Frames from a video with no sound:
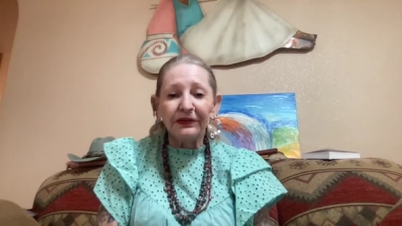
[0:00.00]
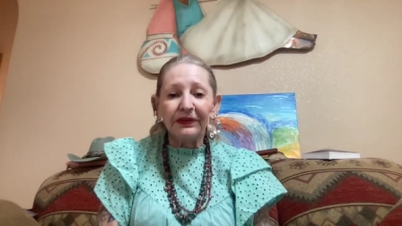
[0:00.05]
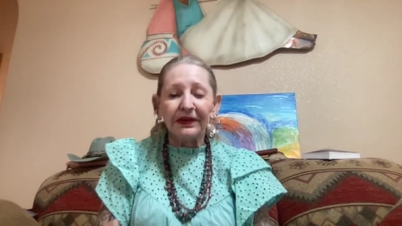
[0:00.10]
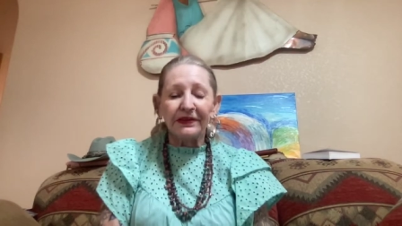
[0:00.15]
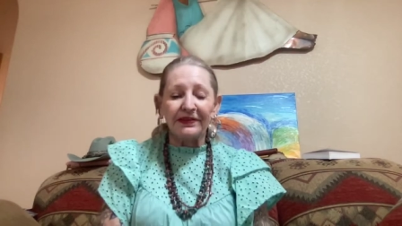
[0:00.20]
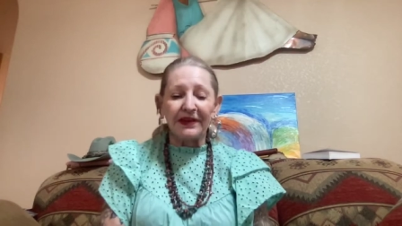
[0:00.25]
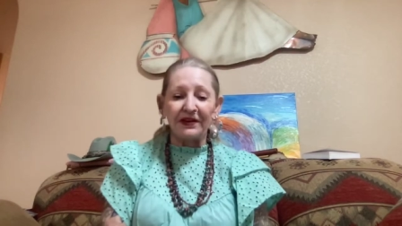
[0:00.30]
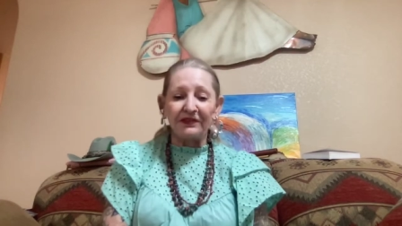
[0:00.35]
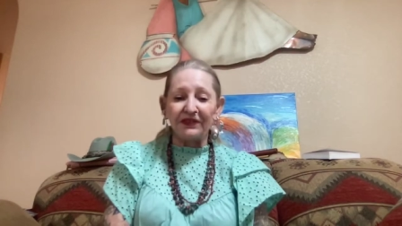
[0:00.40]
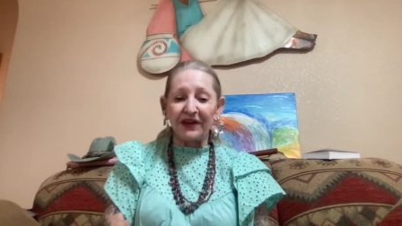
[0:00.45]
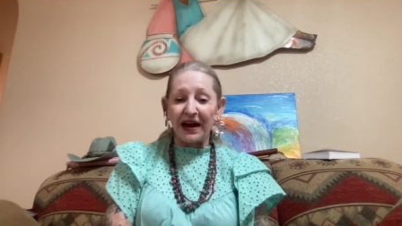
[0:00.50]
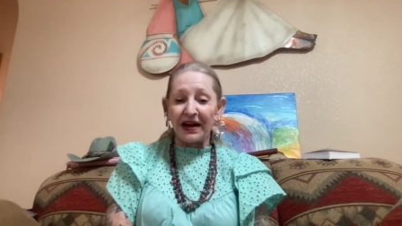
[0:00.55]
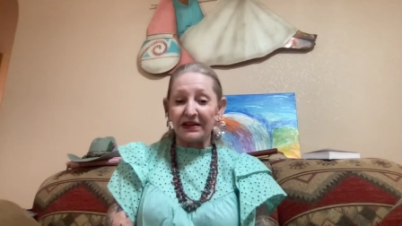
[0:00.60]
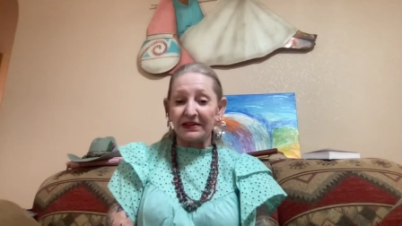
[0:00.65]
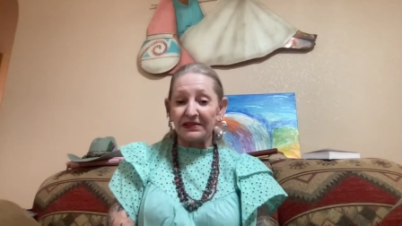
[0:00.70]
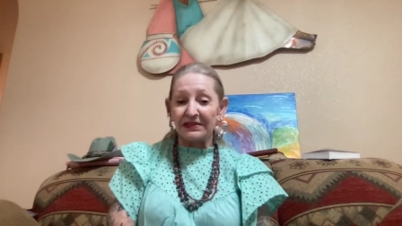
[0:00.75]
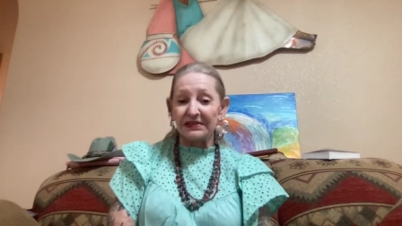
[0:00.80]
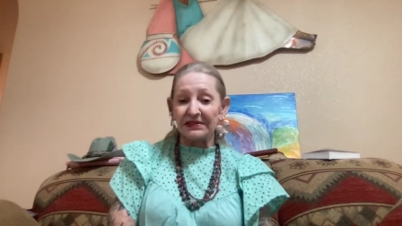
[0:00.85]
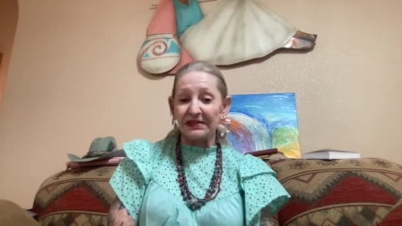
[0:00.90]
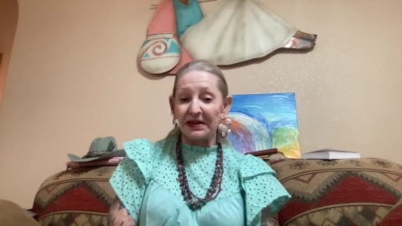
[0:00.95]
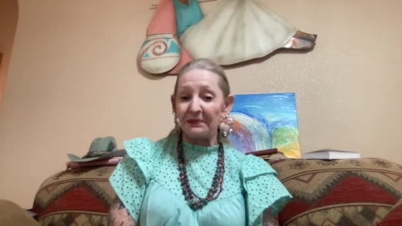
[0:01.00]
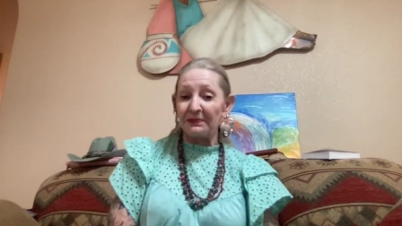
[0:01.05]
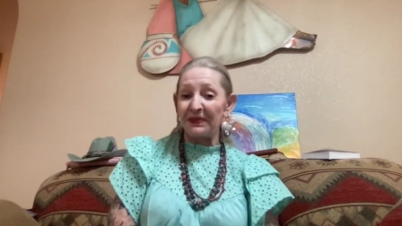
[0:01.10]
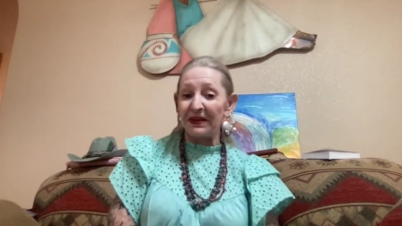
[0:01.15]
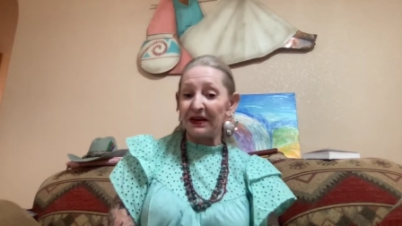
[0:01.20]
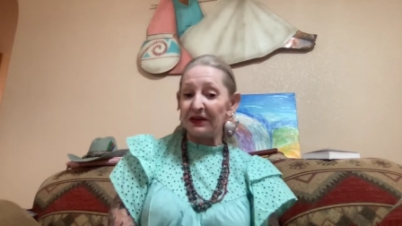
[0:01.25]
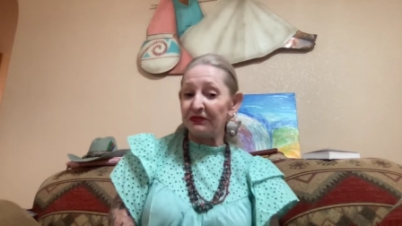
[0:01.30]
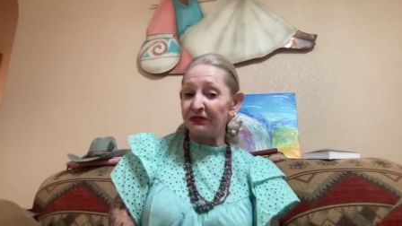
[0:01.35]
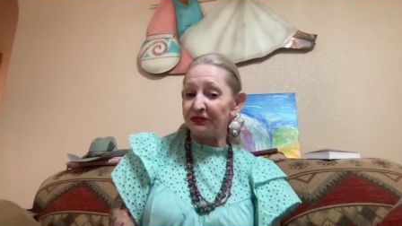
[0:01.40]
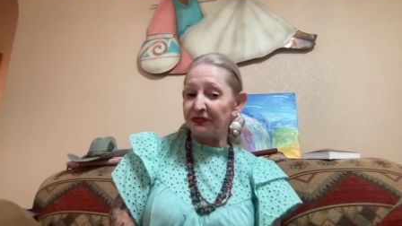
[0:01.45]
that they've gotten
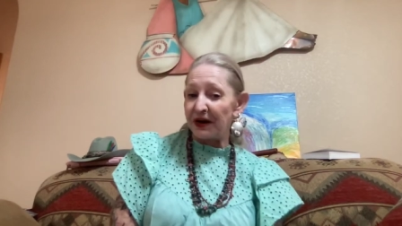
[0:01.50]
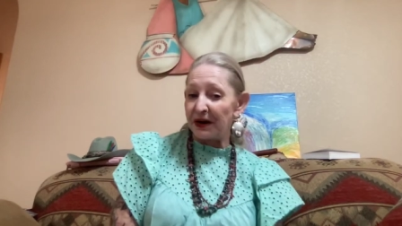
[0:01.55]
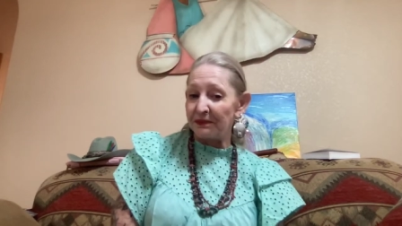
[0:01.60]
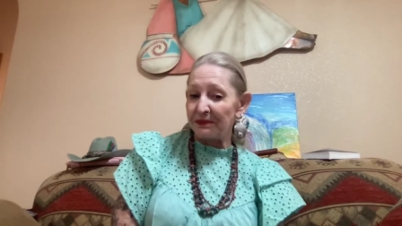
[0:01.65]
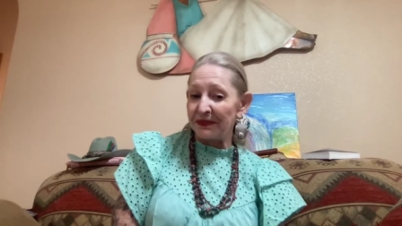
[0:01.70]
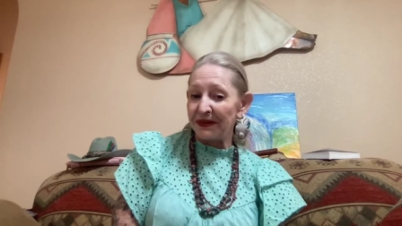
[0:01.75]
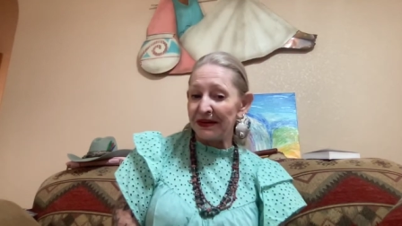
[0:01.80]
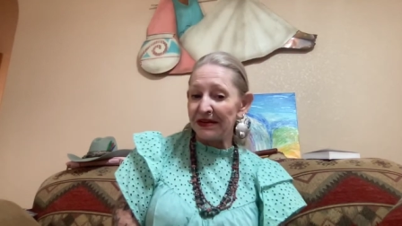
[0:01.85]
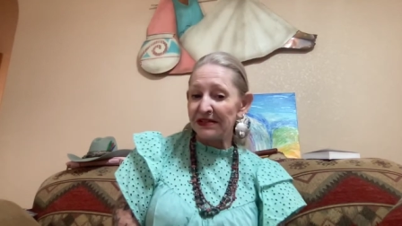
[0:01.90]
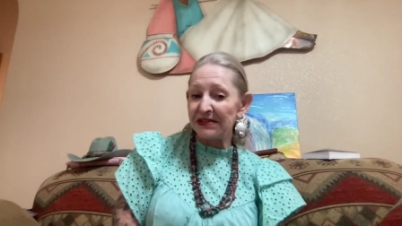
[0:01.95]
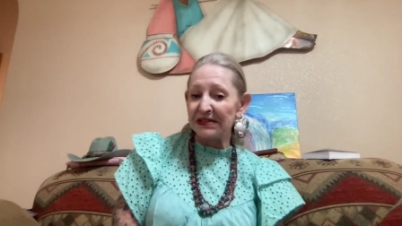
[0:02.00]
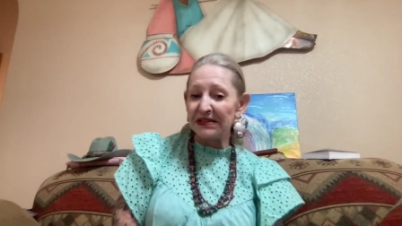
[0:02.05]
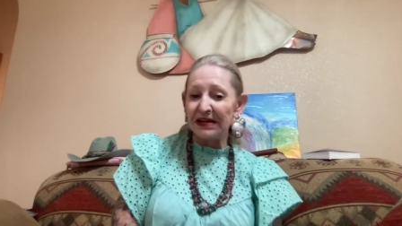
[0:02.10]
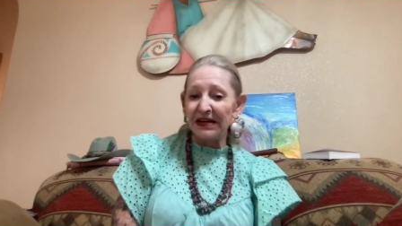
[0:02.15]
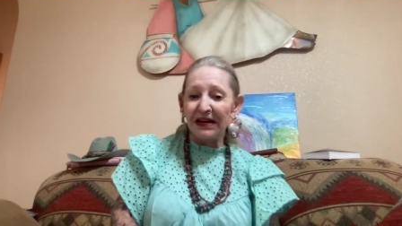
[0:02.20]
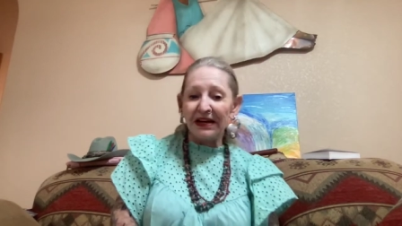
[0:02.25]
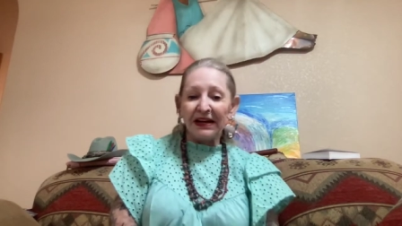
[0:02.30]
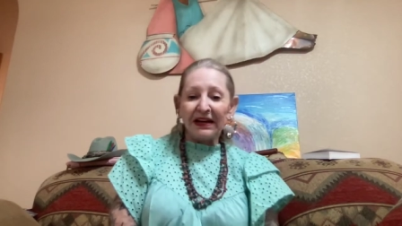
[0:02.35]
something from this.